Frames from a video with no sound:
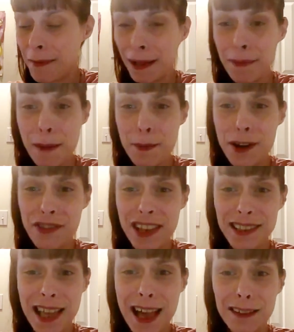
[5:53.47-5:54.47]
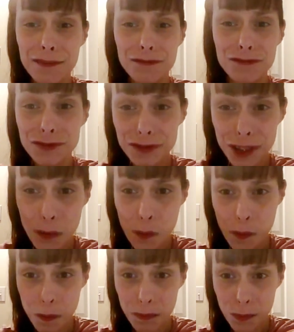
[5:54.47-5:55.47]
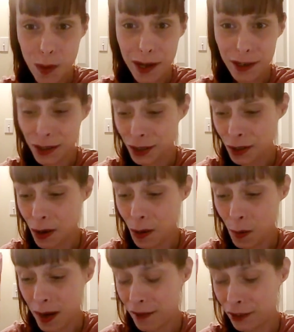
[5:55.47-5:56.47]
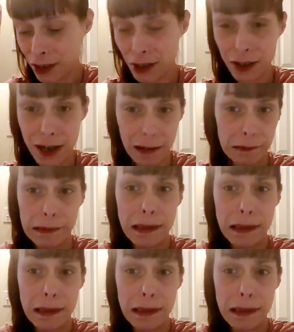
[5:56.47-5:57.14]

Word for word: I'm like, my birthday's like week or so, whatever.